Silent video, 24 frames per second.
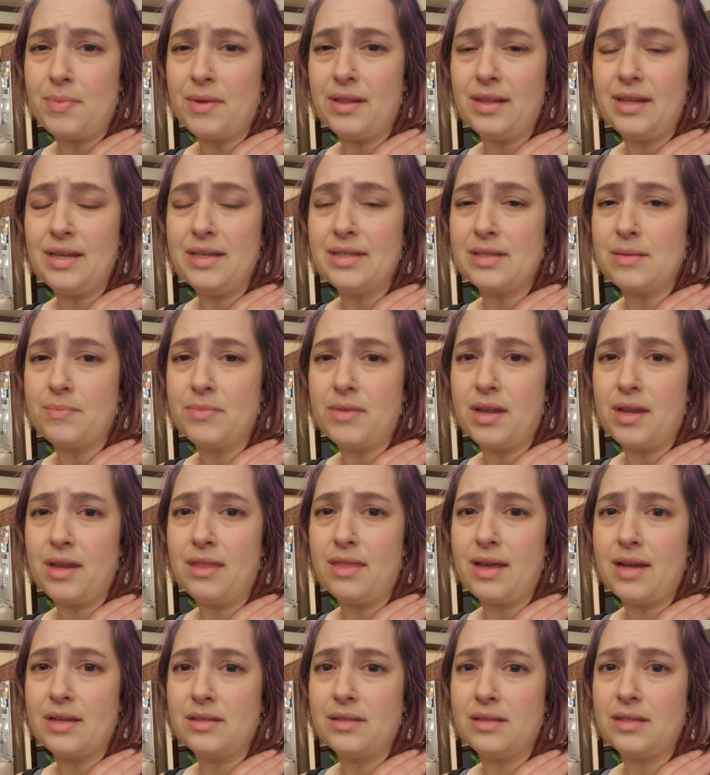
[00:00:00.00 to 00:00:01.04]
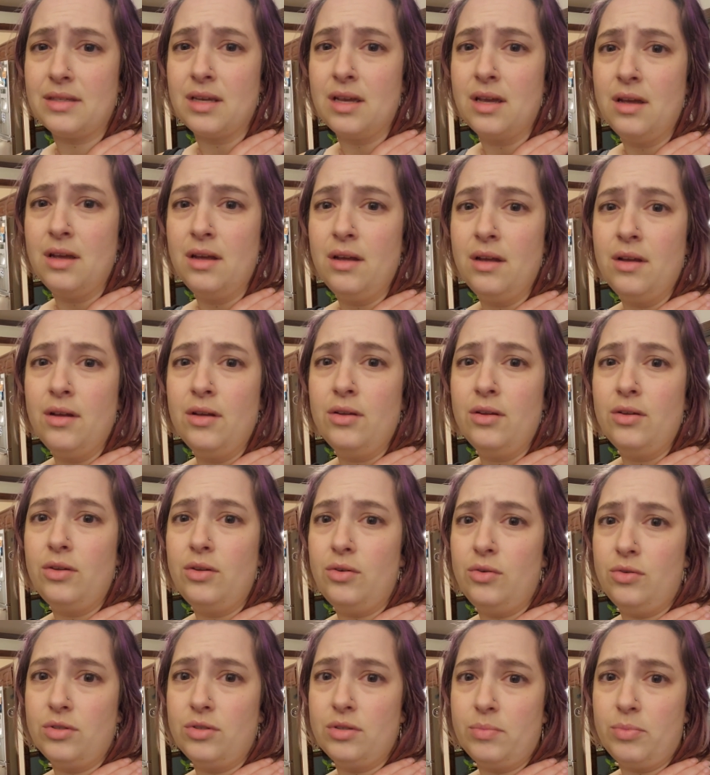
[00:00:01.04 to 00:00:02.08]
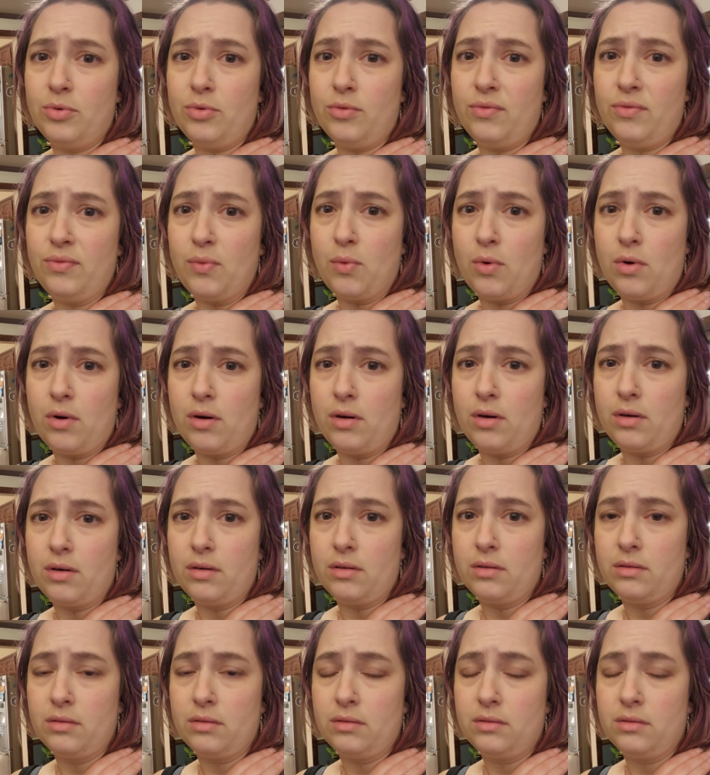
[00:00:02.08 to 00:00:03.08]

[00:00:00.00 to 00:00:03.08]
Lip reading: at least something that's usable for